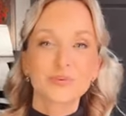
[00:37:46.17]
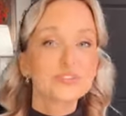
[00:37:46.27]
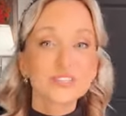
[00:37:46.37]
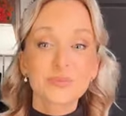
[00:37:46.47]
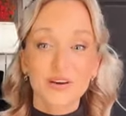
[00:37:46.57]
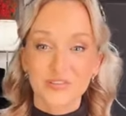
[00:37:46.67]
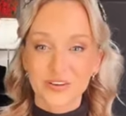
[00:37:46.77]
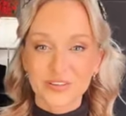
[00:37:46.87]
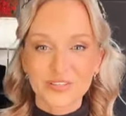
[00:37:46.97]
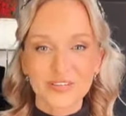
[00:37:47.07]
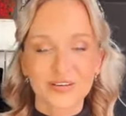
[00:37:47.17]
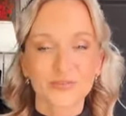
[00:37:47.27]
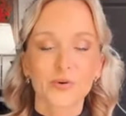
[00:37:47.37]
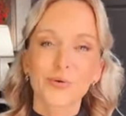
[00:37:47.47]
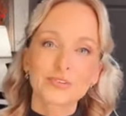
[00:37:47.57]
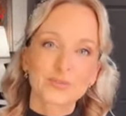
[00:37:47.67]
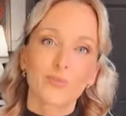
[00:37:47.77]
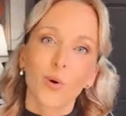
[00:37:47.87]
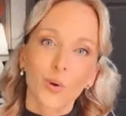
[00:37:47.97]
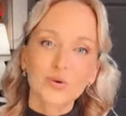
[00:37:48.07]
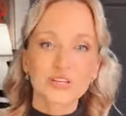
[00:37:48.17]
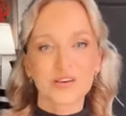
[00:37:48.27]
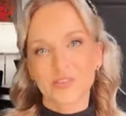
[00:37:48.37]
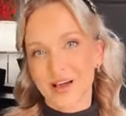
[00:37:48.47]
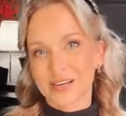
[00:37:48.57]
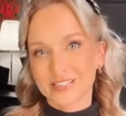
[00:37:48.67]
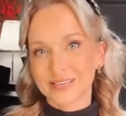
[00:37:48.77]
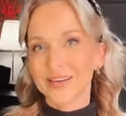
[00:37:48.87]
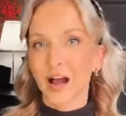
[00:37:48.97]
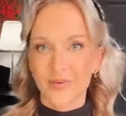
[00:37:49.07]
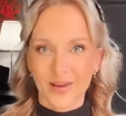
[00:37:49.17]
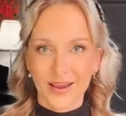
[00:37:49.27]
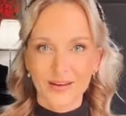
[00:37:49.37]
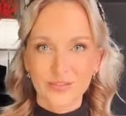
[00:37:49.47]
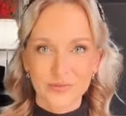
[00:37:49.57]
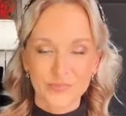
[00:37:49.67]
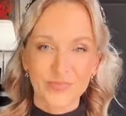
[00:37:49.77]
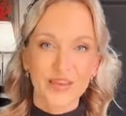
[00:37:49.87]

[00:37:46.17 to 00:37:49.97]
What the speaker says: Beauty is my field, and of course mold affecting our health,